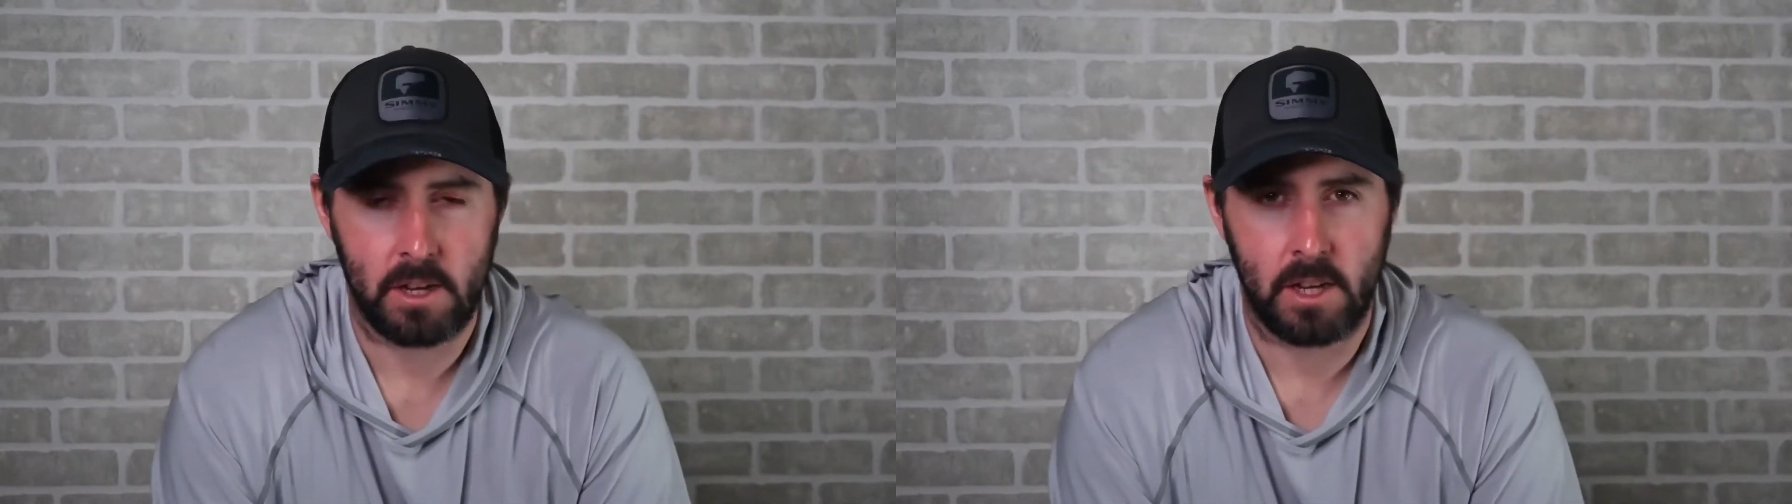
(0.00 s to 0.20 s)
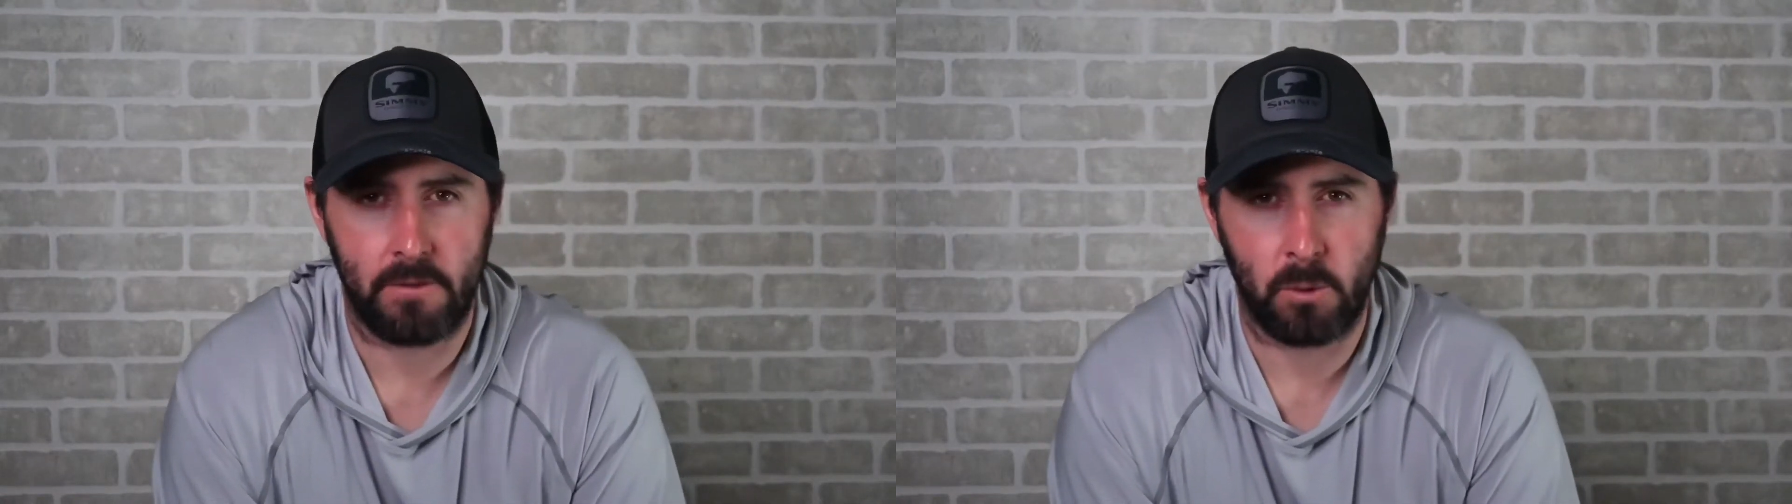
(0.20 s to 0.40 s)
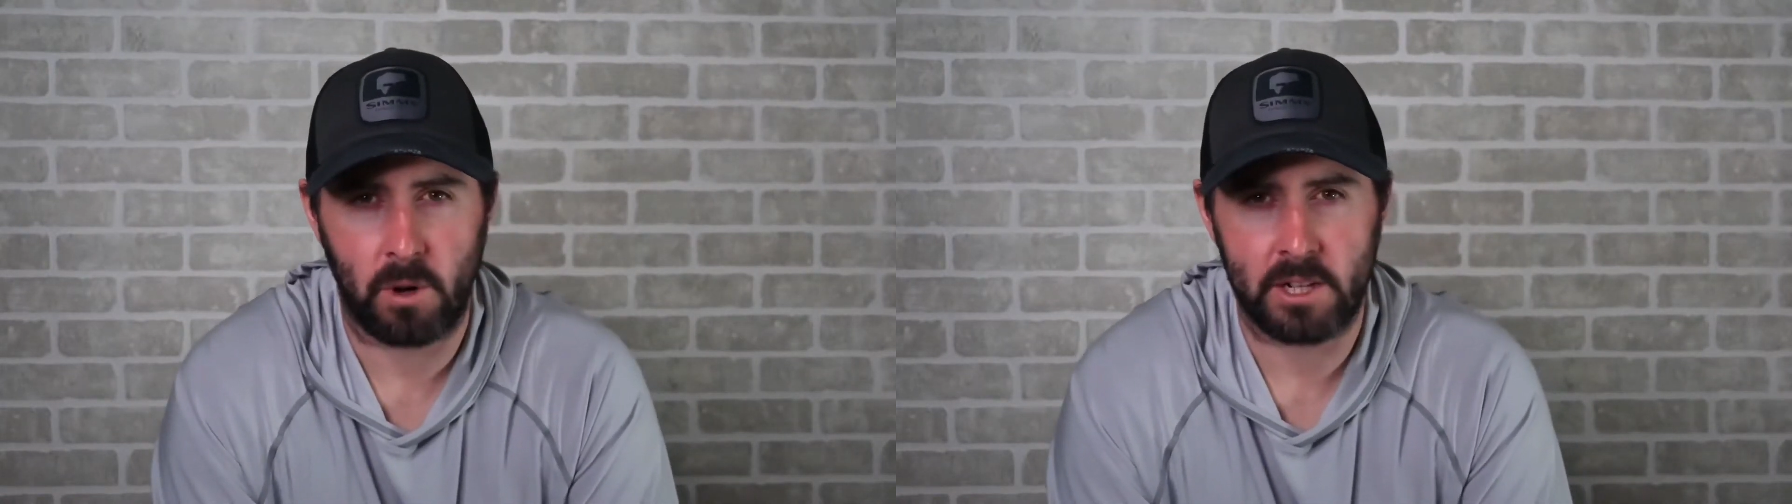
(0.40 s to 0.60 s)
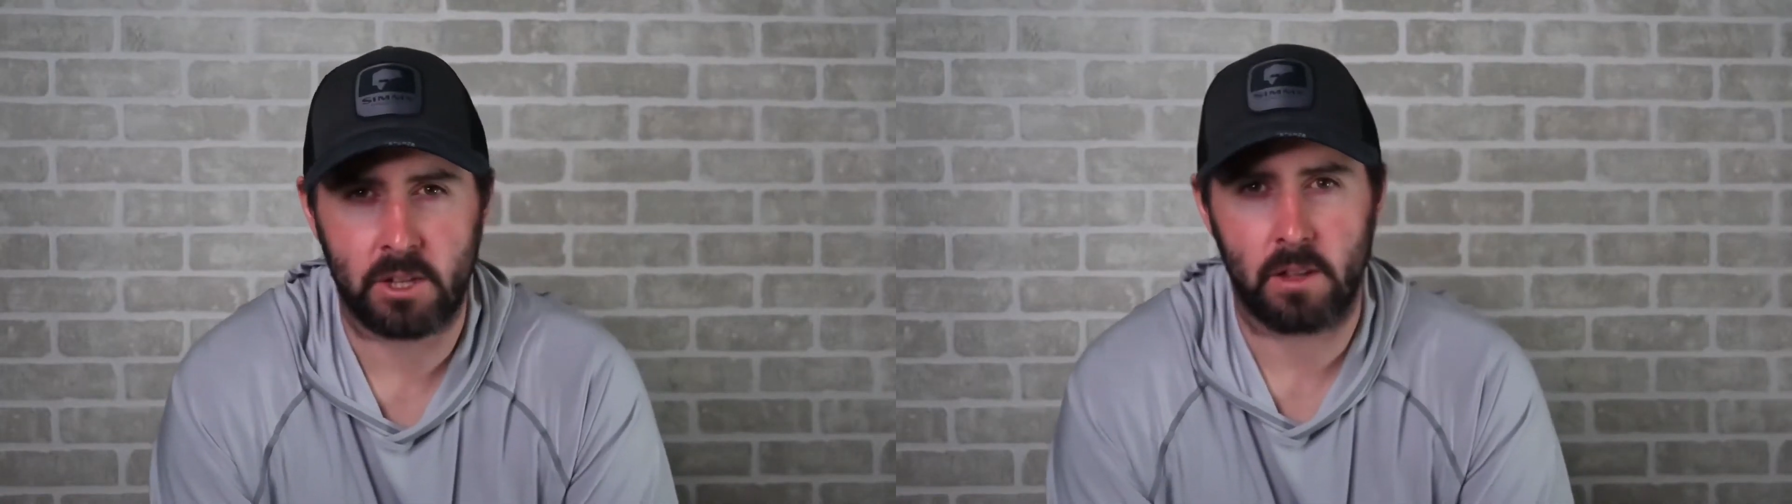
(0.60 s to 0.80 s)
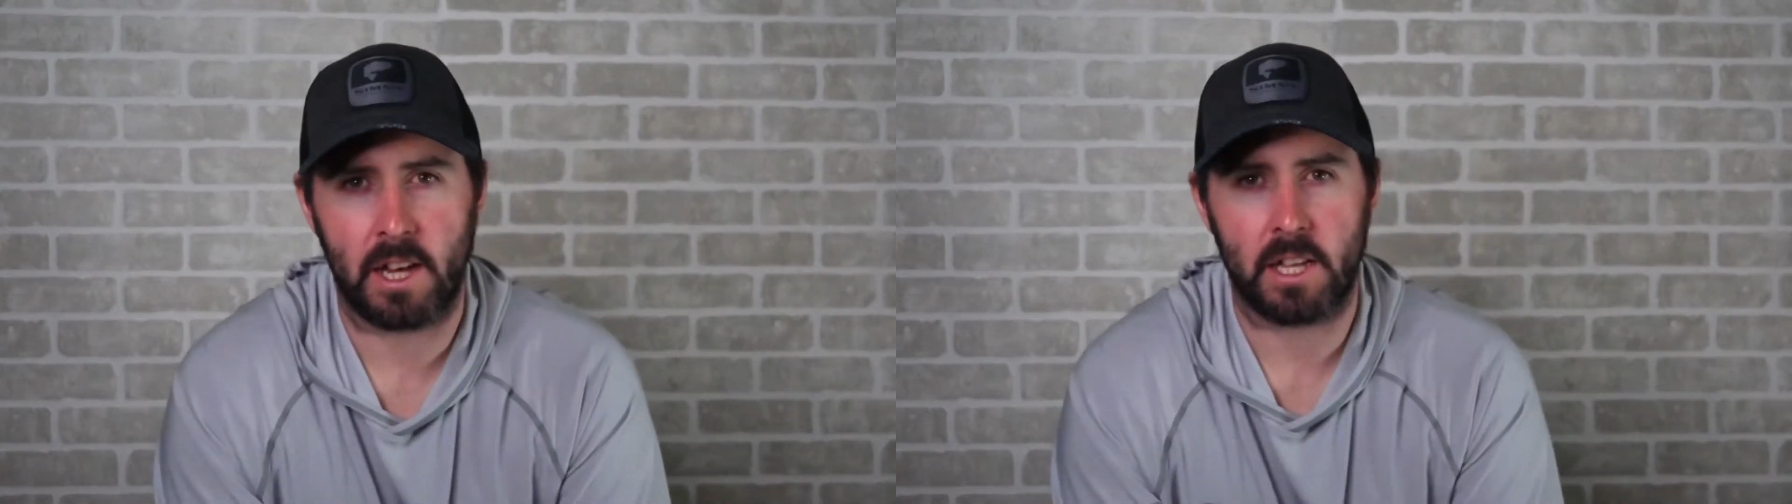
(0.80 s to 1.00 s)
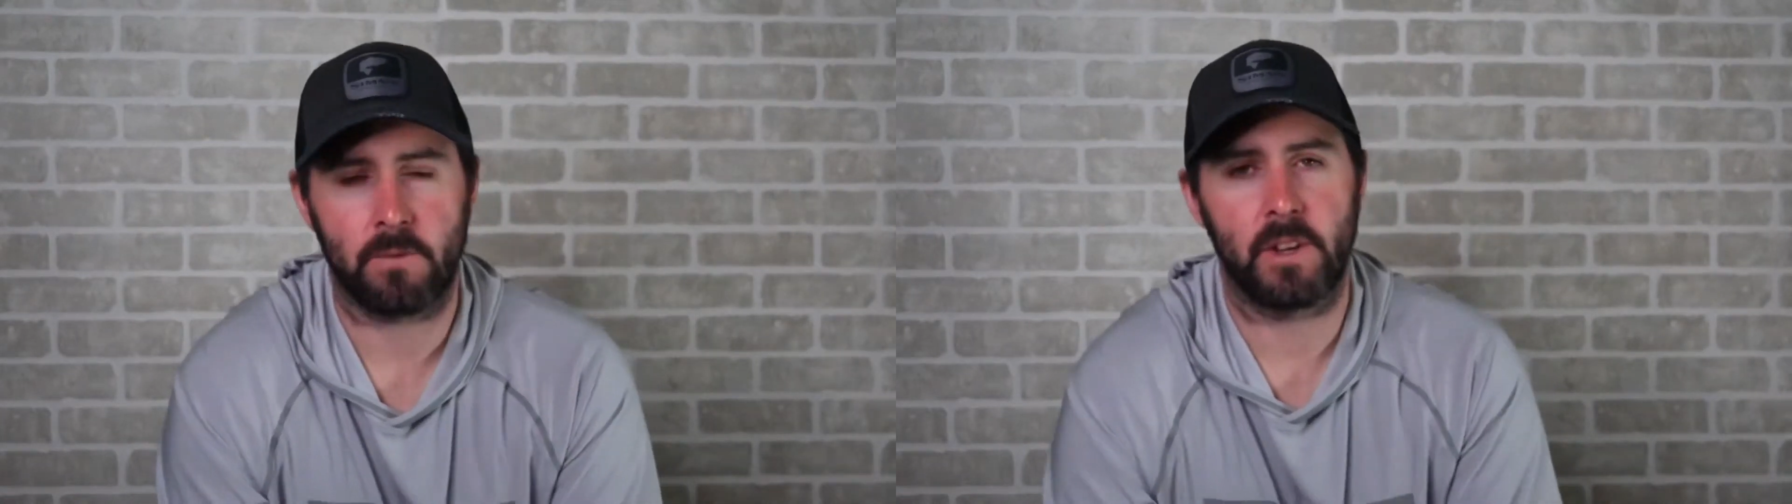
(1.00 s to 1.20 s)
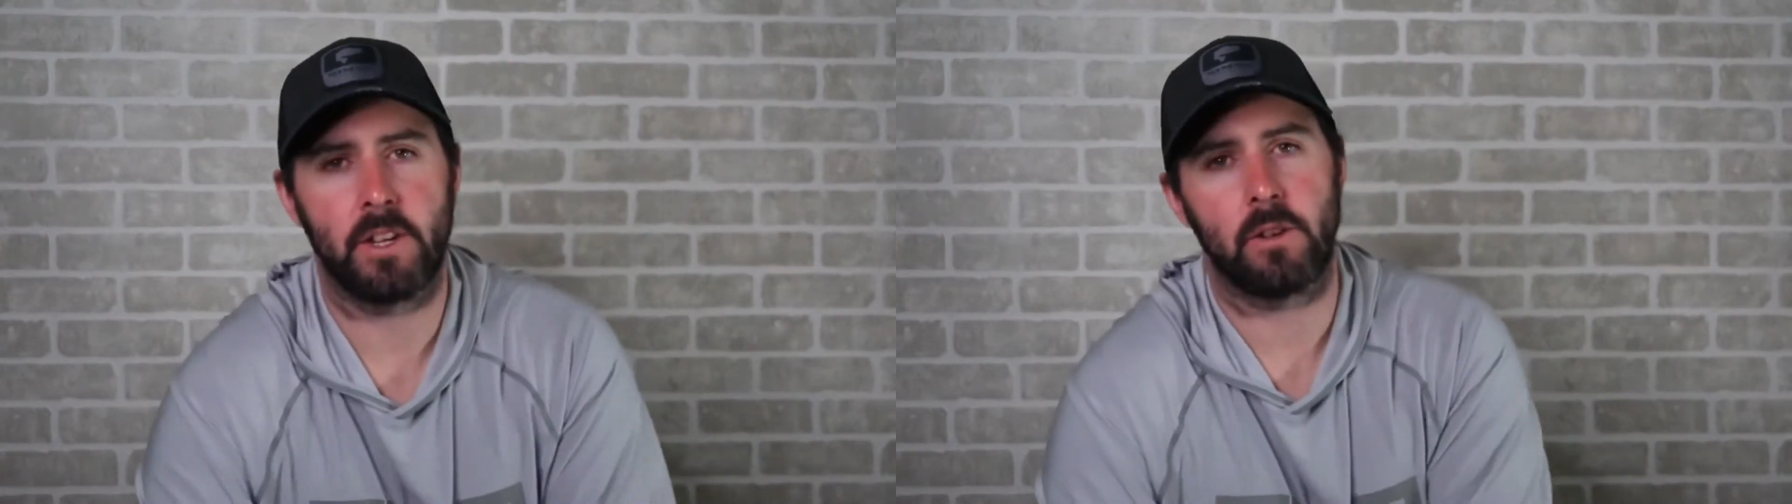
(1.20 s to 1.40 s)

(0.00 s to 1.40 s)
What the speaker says: If you watched our last video,